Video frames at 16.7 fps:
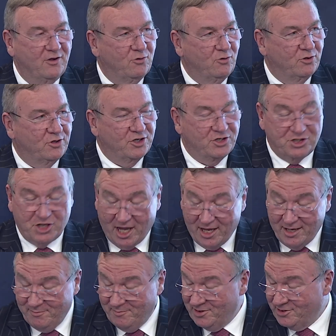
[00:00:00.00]
called a
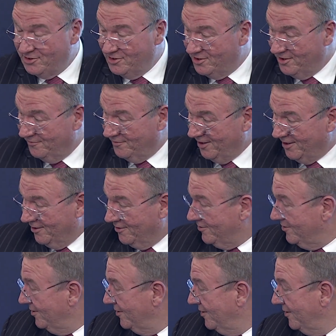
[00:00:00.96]
chamber certificate
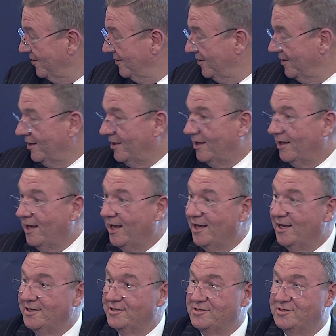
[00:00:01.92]

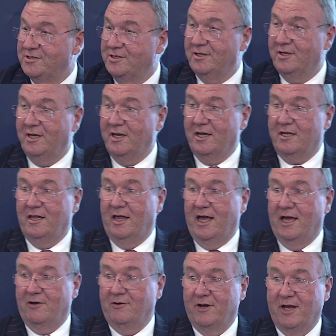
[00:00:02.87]
as a
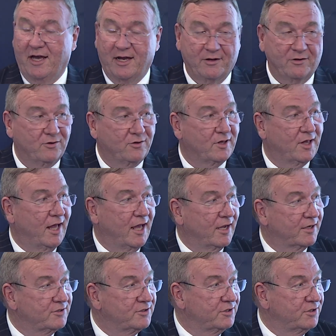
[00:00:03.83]
clerk or an article
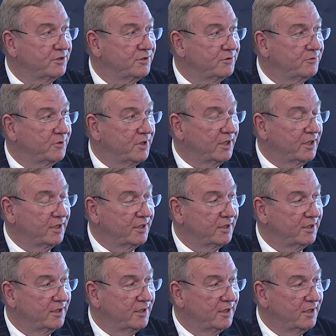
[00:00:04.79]
clerk to
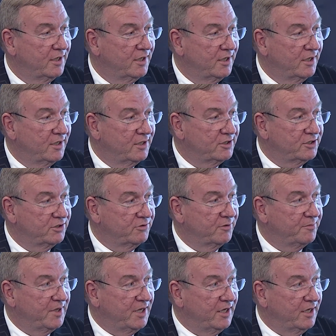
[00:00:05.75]

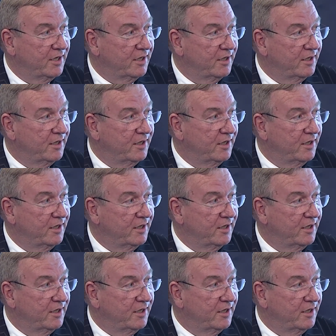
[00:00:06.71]
appear